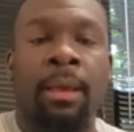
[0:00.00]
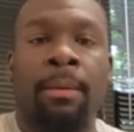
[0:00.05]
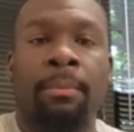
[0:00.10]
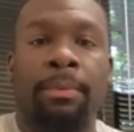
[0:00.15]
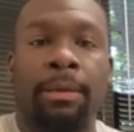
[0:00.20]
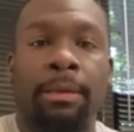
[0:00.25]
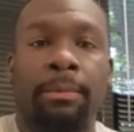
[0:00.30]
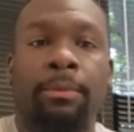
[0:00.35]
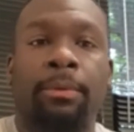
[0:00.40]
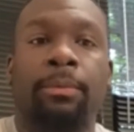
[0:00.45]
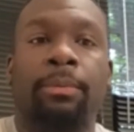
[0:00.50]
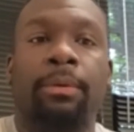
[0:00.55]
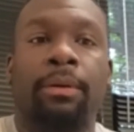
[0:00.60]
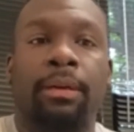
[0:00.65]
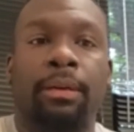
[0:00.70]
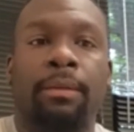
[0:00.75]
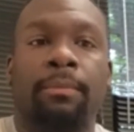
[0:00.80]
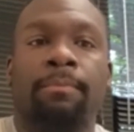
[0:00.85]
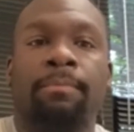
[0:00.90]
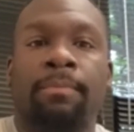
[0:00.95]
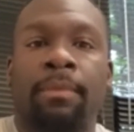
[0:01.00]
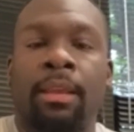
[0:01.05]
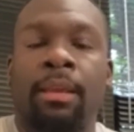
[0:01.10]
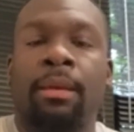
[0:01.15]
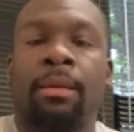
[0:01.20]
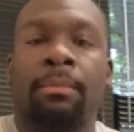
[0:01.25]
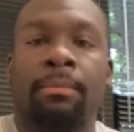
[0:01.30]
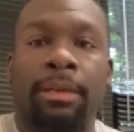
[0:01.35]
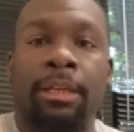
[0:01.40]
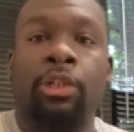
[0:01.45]
people, but
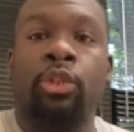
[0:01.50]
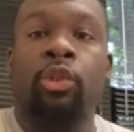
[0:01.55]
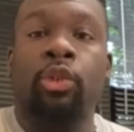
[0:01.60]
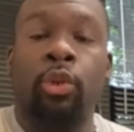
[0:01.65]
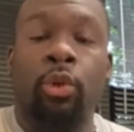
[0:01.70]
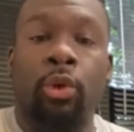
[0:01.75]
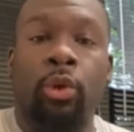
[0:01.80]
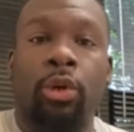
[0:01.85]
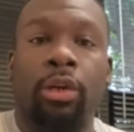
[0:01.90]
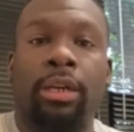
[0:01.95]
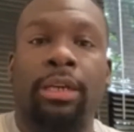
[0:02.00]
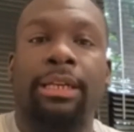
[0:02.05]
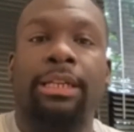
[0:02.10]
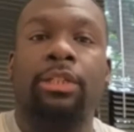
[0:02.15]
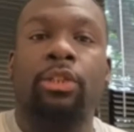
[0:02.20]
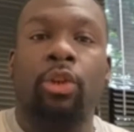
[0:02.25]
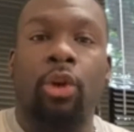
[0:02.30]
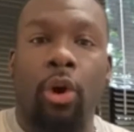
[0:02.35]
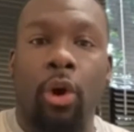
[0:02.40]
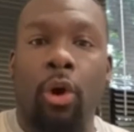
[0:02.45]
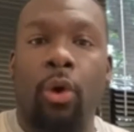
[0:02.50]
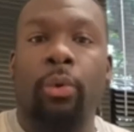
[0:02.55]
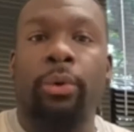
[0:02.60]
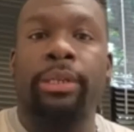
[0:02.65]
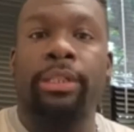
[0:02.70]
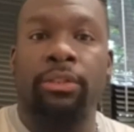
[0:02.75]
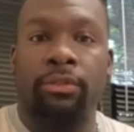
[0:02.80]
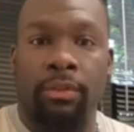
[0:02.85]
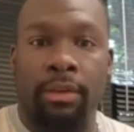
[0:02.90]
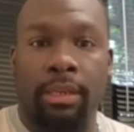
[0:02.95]
make sure it's
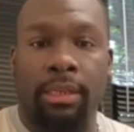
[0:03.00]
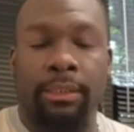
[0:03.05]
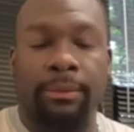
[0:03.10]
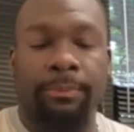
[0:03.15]
always ready.